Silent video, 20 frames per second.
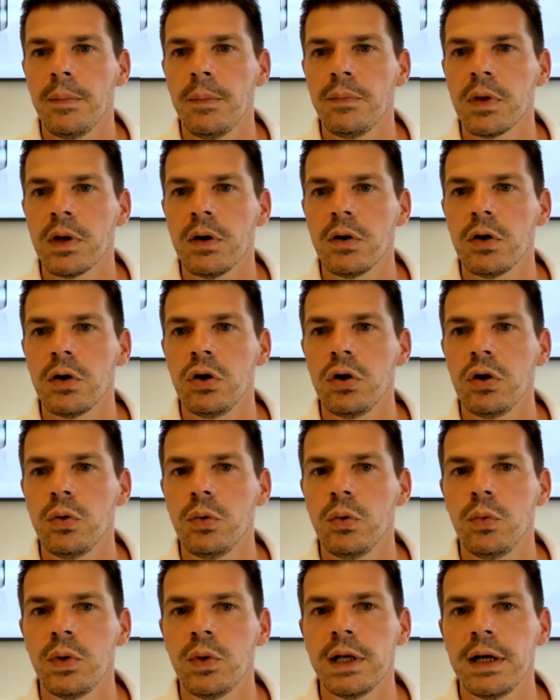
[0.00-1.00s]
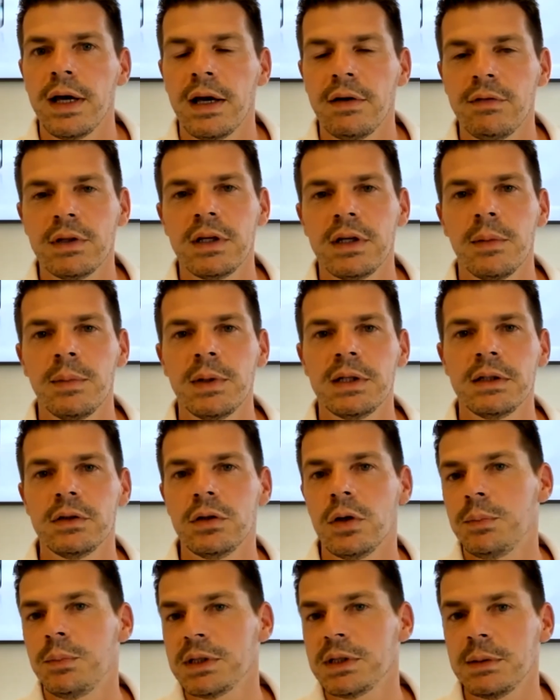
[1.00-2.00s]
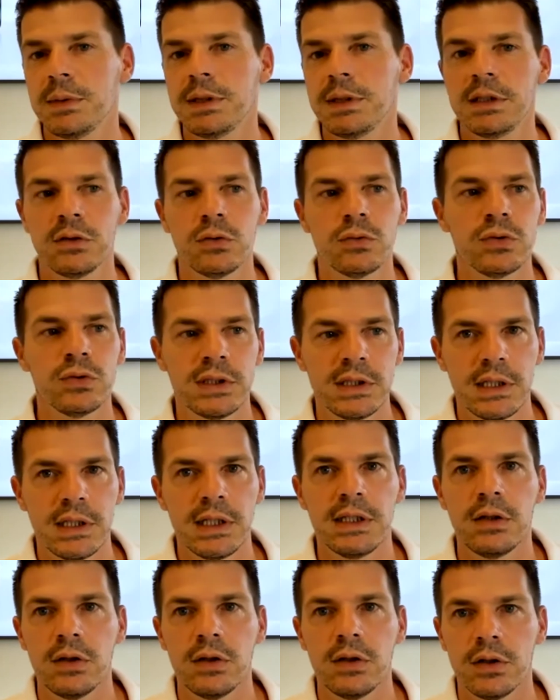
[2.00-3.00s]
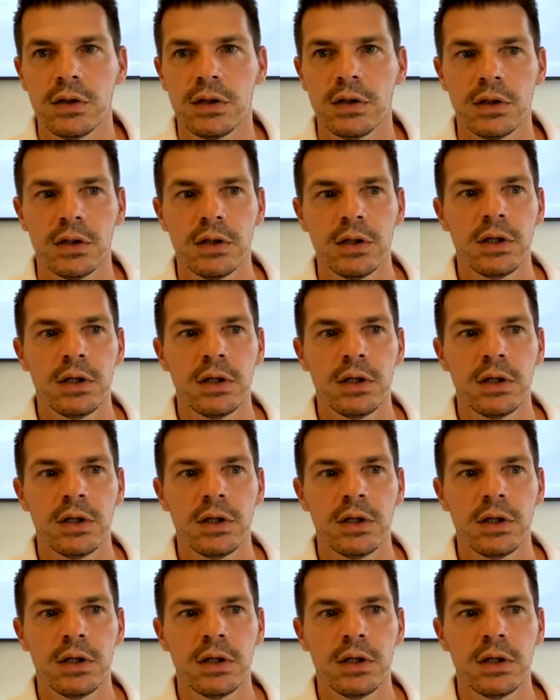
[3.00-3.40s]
You will have the possibility to see the